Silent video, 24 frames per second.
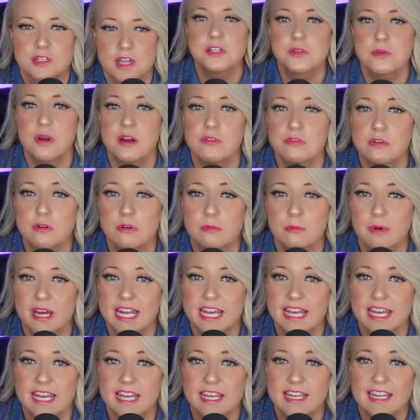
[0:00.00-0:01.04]
And so everyone
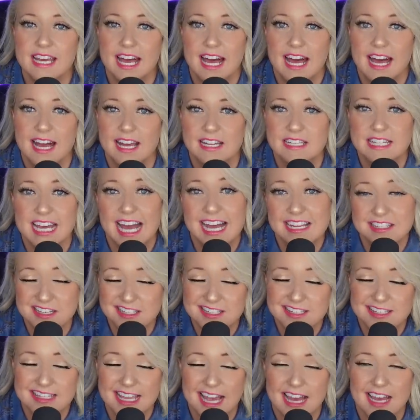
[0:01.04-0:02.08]
went in, and as
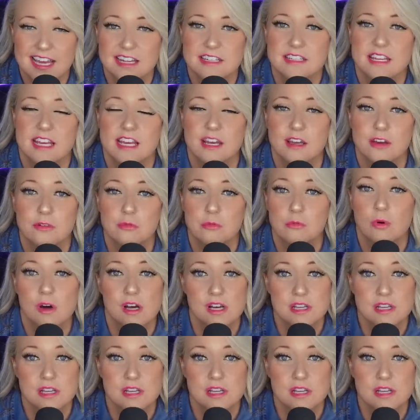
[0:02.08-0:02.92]
I said, it